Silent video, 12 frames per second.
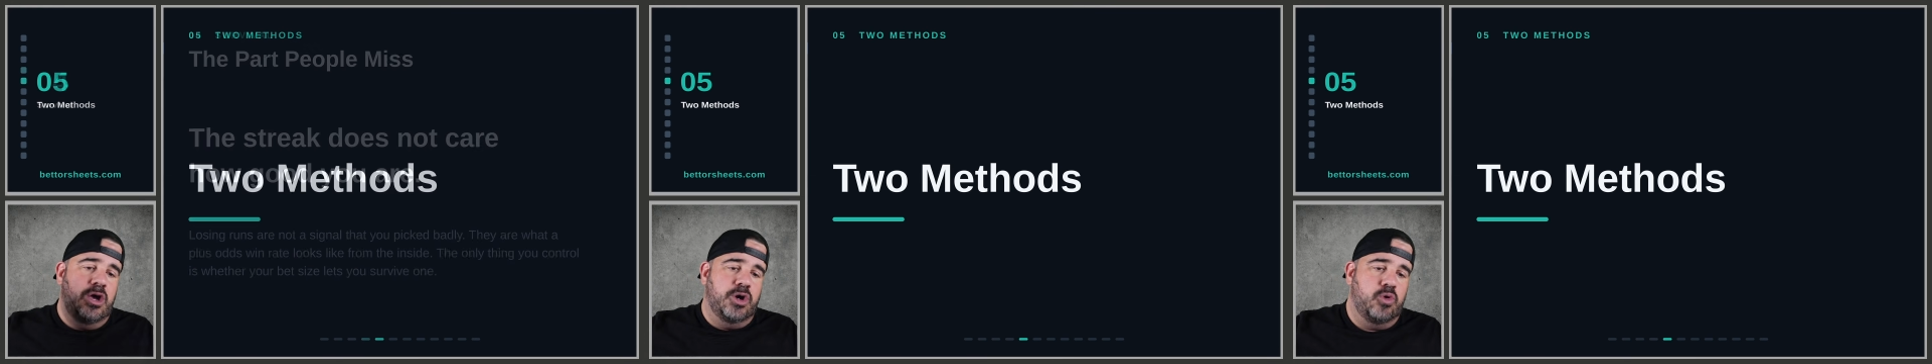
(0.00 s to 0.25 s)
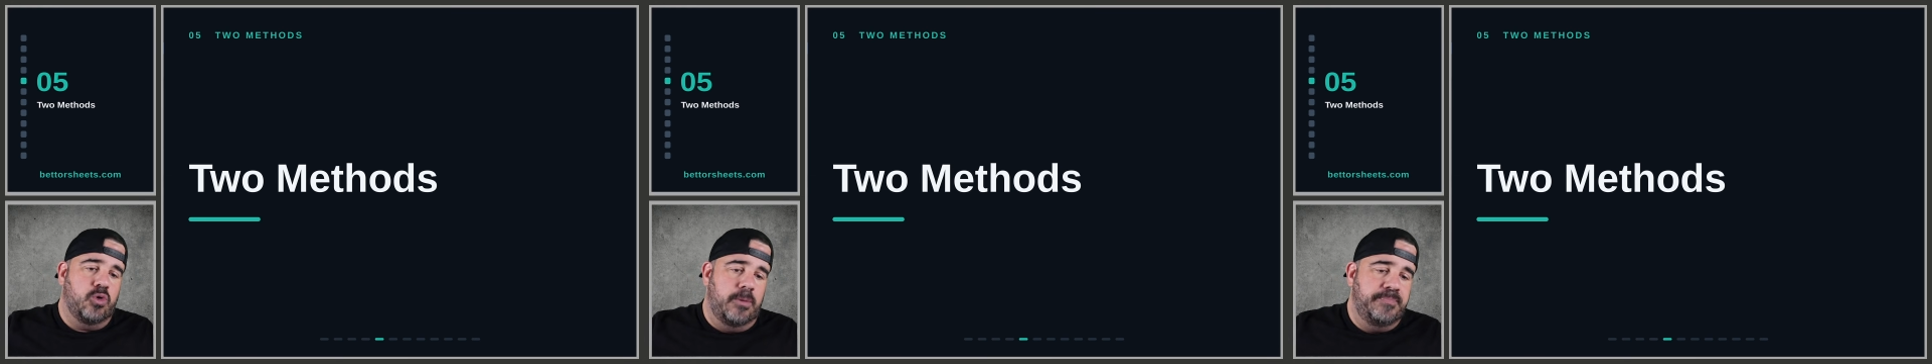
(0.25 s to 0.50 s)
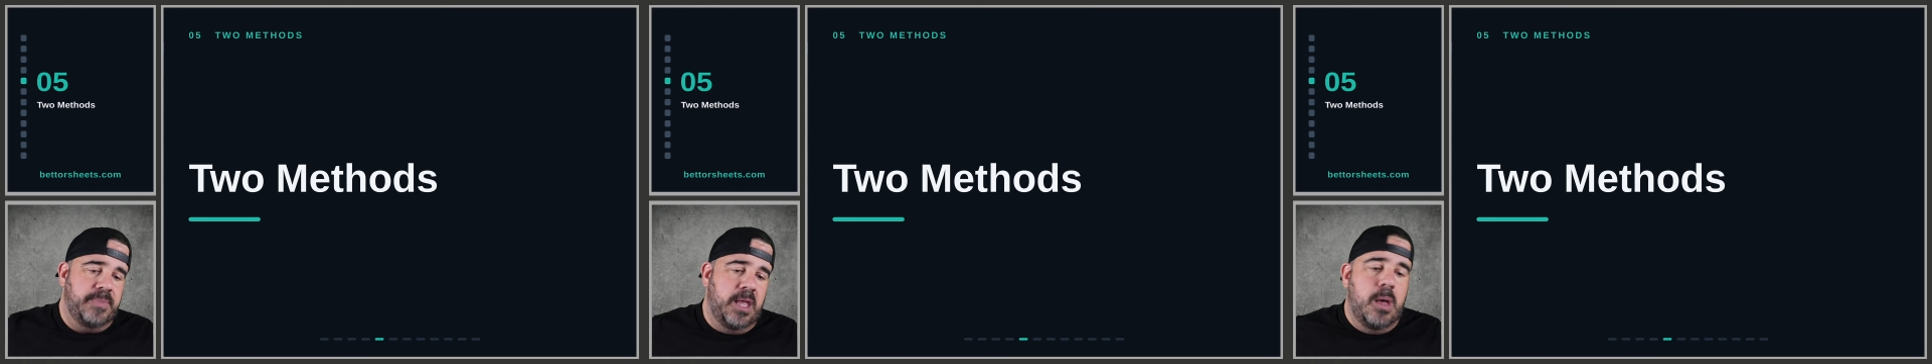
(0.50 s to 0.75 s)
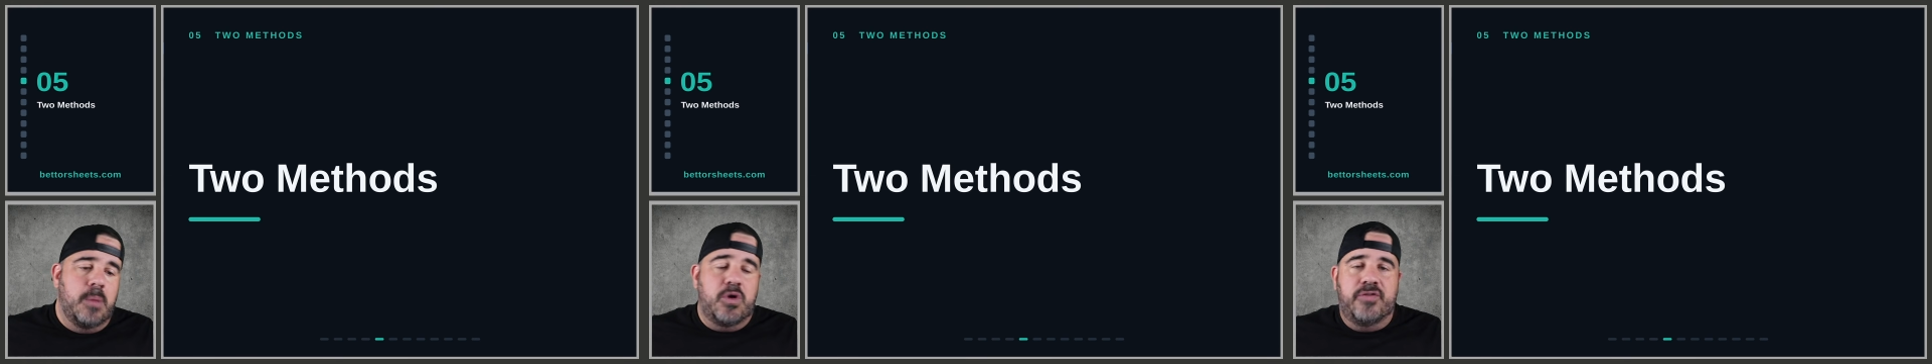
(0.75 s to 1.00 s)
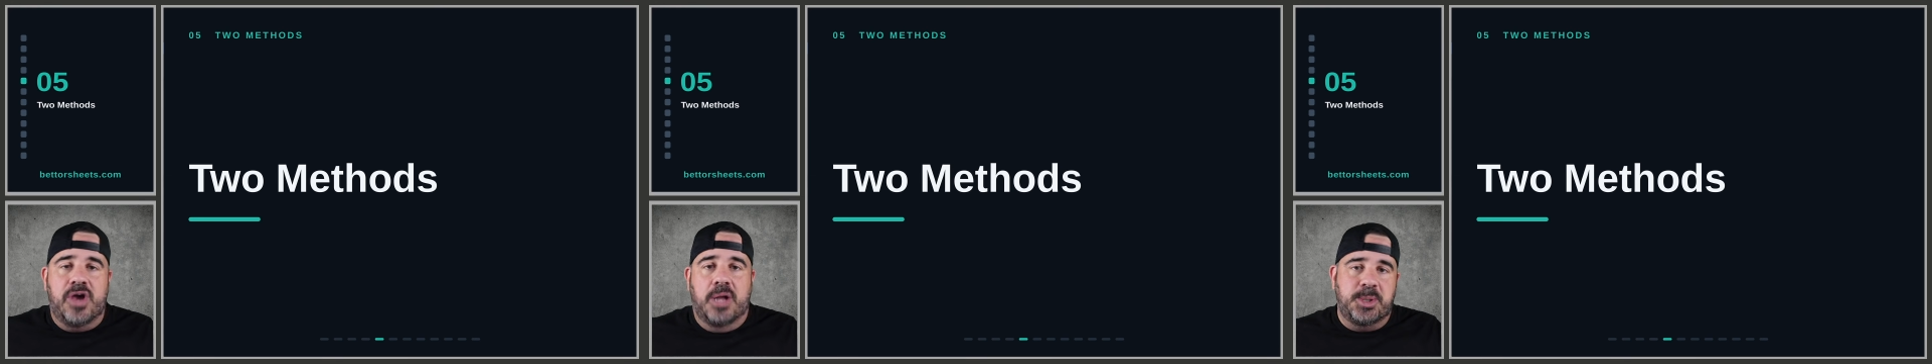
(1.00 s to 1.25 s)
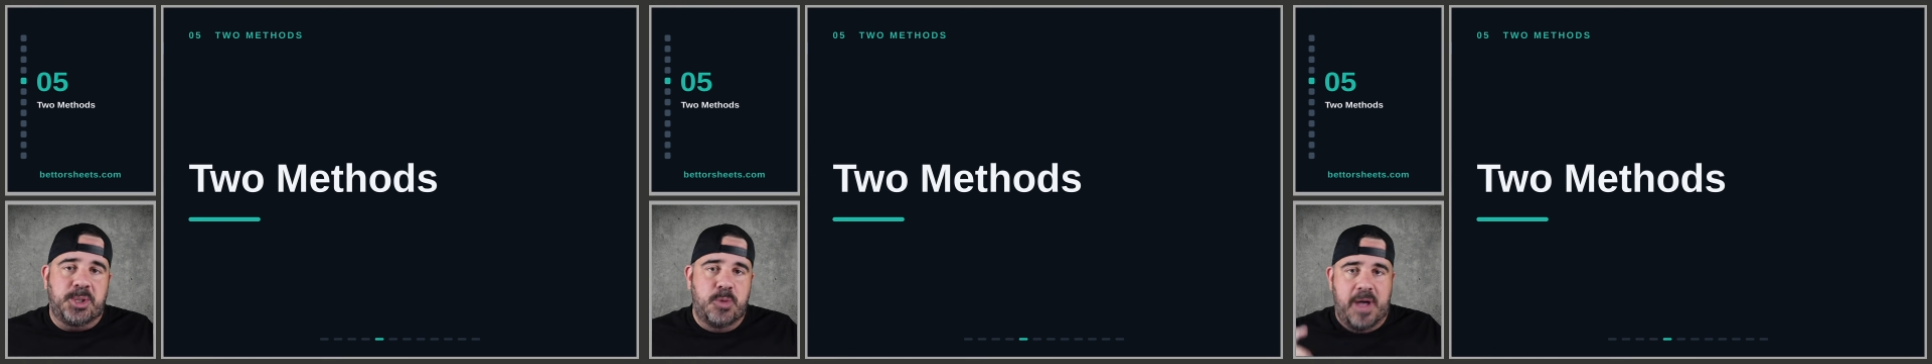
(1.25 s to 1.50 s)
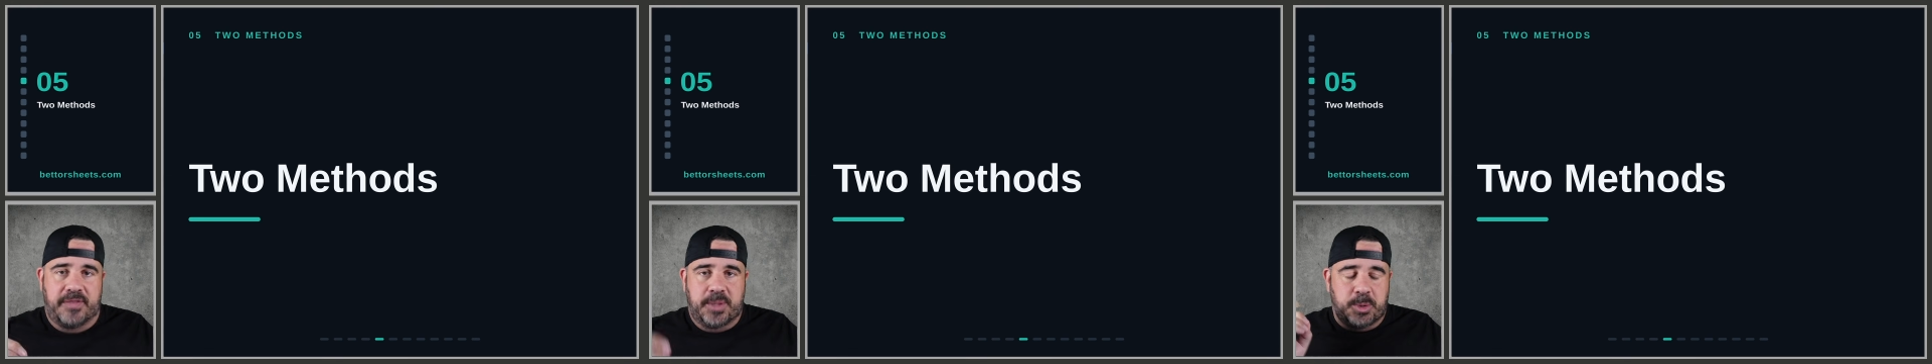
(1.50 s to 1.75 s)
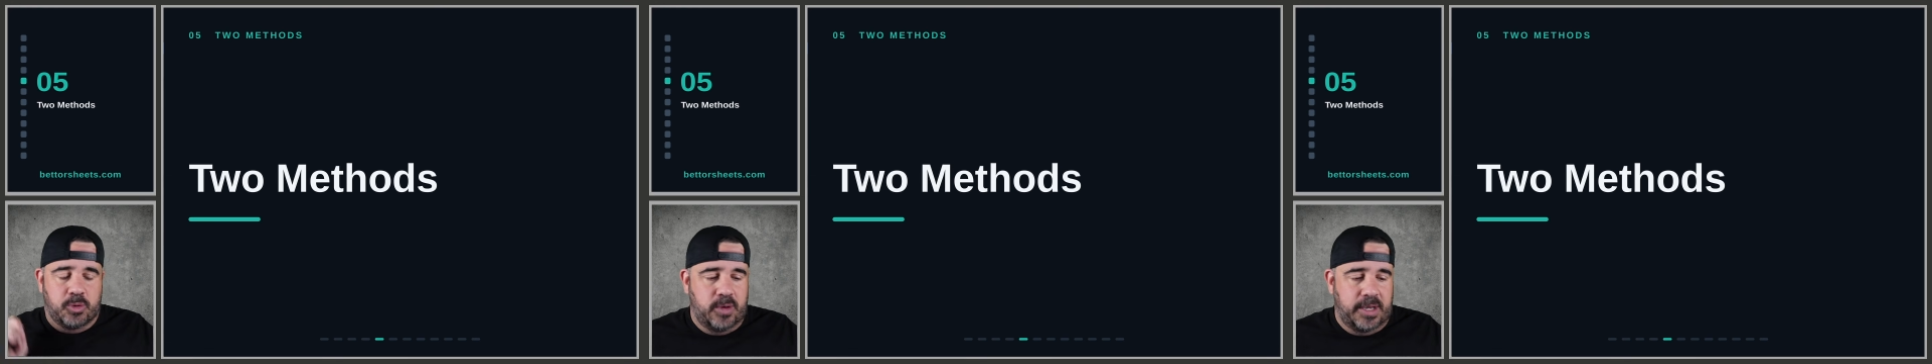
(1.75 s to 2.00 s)
Cool. Moving on to two
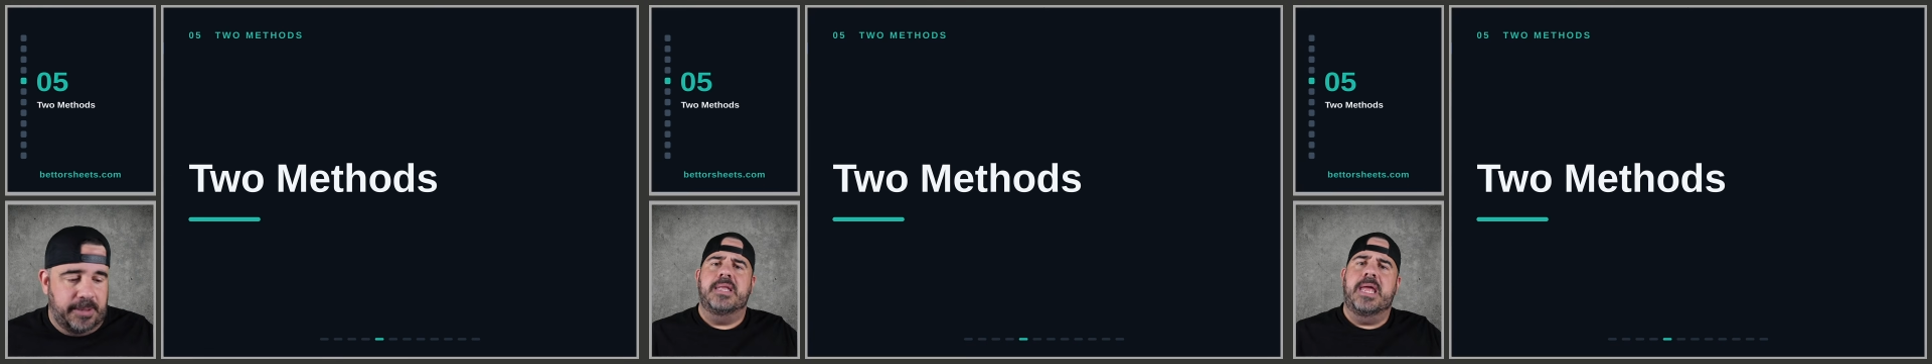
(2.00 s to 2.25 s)
methods real quick.